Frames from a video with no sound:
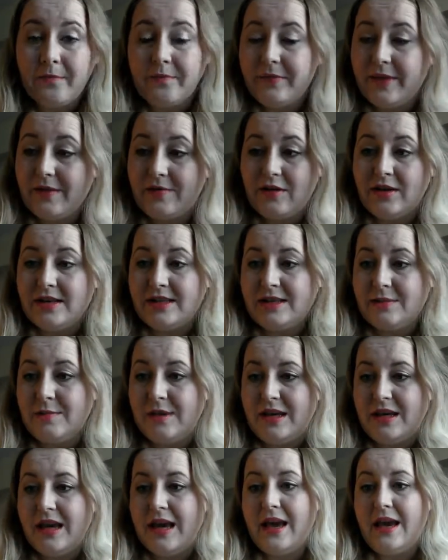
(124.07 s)
They've lasted me
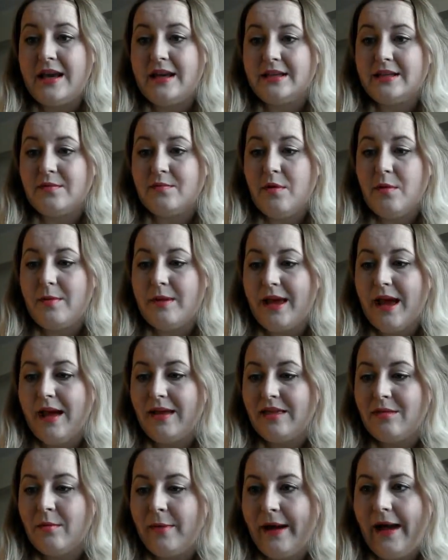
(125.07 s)
years. I've probably
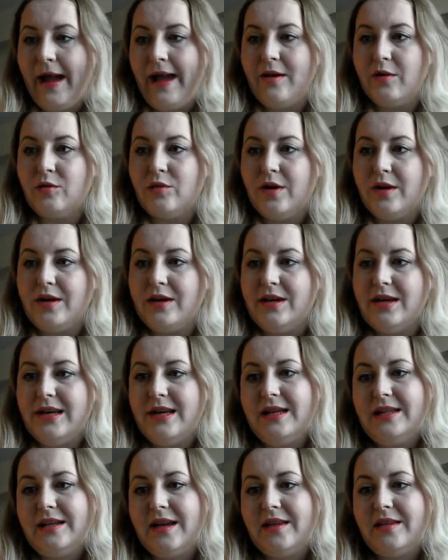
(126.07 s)
had them about 8 or 9
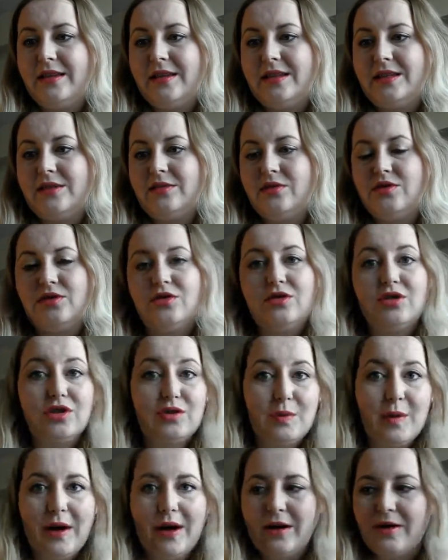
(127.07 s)
years and they still do good
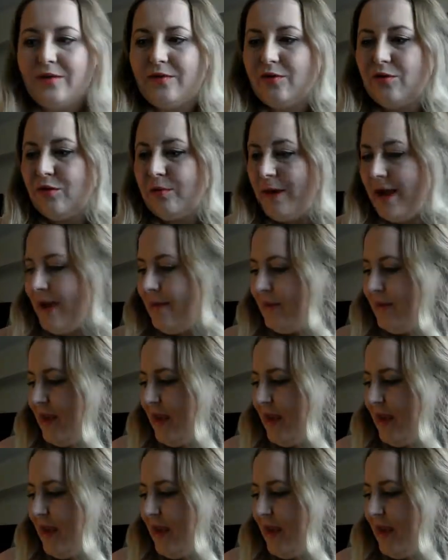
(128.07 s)
work for me.